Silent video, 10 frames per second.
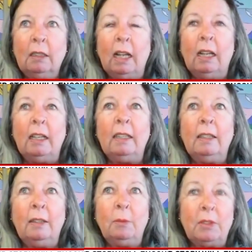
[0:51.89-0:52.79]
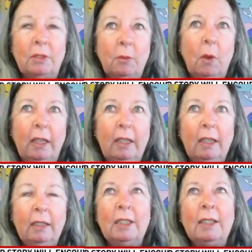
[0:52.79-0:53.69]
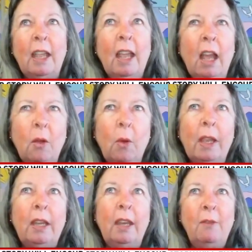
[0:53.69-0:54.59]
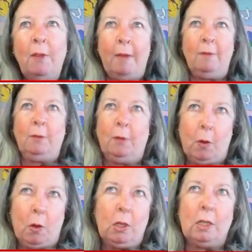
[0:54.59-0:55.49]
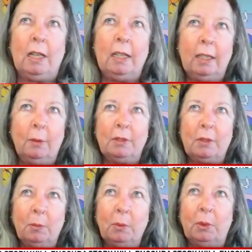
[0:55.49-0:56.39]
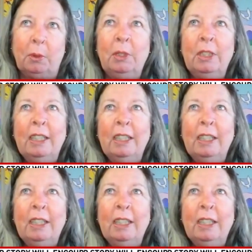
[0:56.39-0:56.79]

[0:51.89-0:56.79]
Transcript: I it was quite quite eventful." I think was her word.